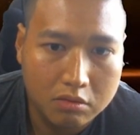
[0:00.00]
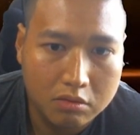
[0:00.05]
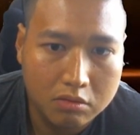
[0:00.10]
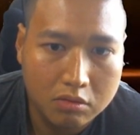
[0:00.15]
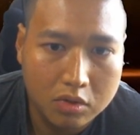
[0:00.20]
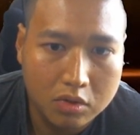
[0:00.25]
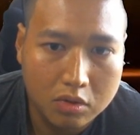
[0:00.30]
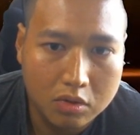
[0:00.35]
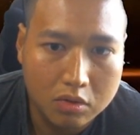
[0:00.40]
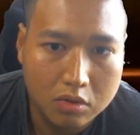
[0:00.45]

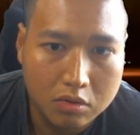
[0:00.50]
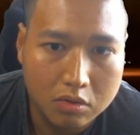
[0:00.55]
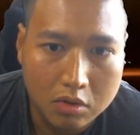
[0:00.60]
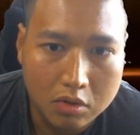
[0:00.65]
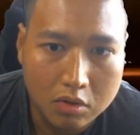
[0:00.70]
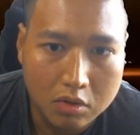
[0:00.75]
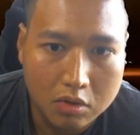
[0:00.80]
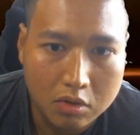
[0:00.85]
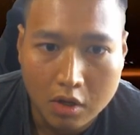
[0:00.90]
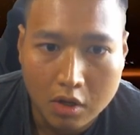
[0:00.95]
So
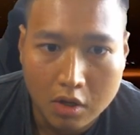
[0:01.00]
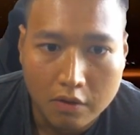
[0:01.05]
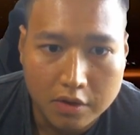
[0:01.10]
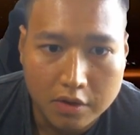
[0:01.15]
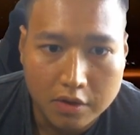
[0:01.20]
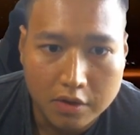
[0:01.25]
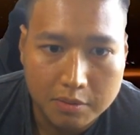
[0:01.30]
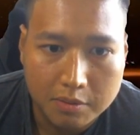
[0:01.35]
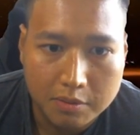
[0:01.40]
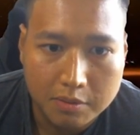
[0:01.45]
for
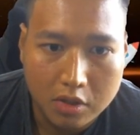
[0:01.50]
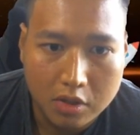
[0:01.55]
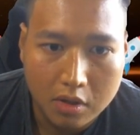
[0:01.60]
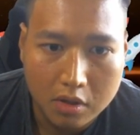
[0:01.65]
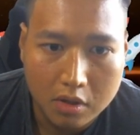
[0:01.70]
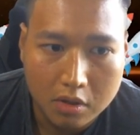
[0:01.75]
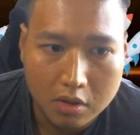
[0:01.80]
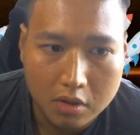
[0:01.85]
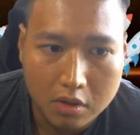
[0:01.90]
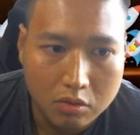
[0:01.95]
example,
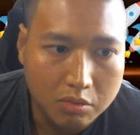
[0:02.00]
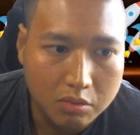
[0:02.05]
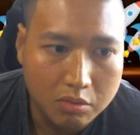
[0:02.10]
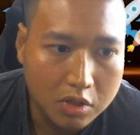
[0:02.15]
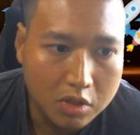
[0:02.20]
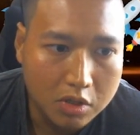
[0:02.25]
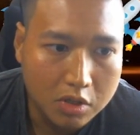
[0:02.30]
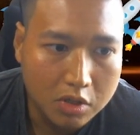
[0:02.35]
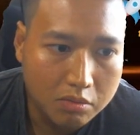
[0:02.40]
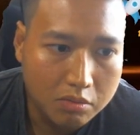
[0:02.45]
here would be a
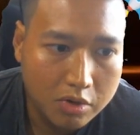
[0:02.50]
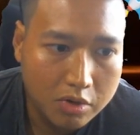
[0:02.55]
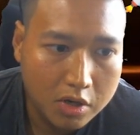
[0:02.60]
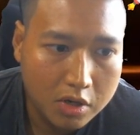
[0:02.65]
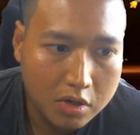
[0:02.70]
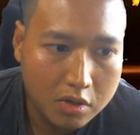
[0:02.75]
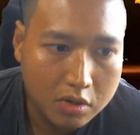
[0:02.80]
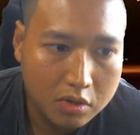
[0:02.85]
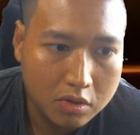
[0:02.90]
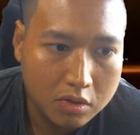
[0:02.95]
good
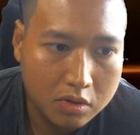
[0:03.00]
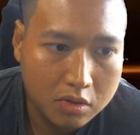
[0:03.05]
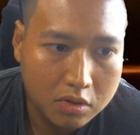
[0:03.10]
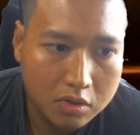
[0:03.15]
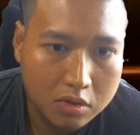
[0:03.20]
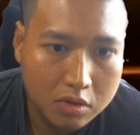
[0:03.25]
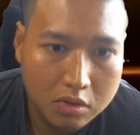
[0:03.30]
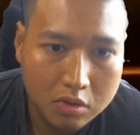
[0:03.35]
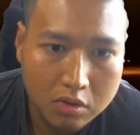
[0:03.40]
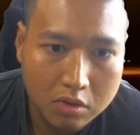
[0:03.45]

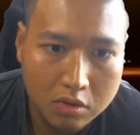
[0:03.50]
price